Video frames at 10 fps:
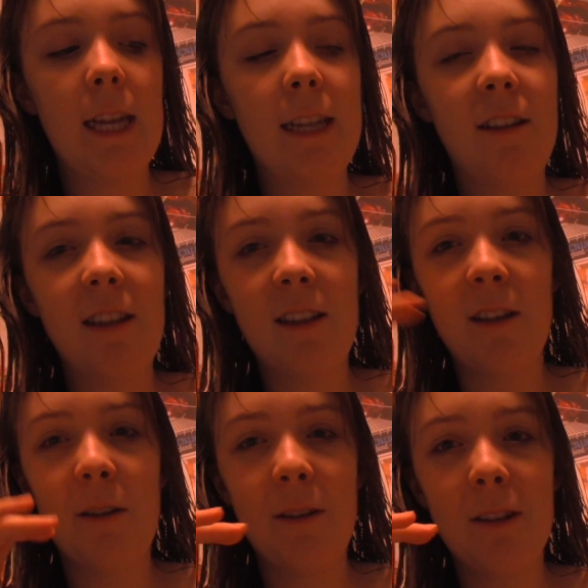And she's
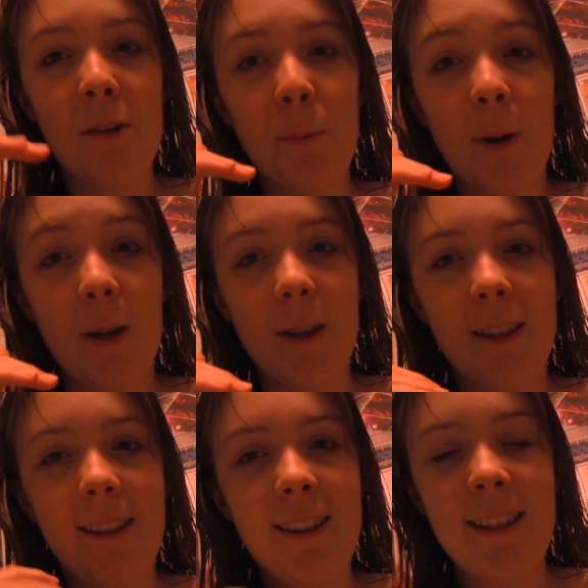so small,
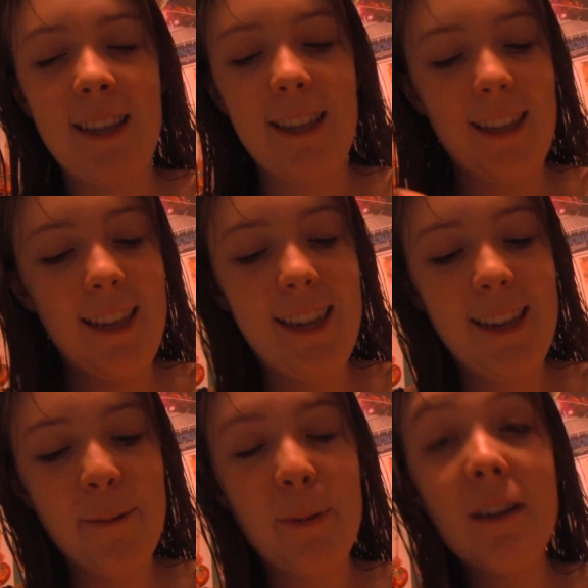
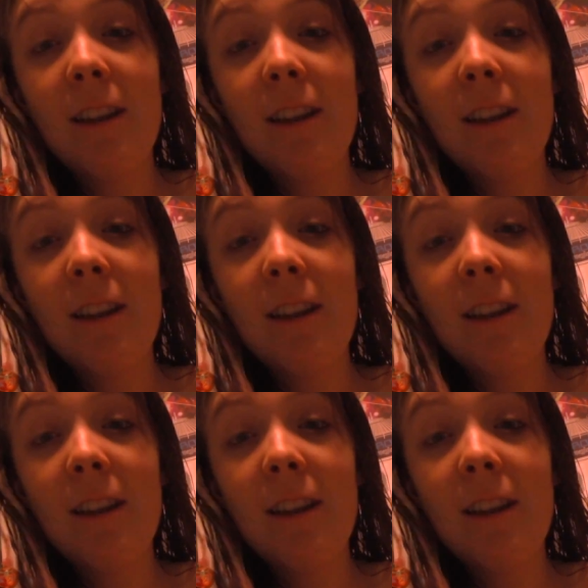but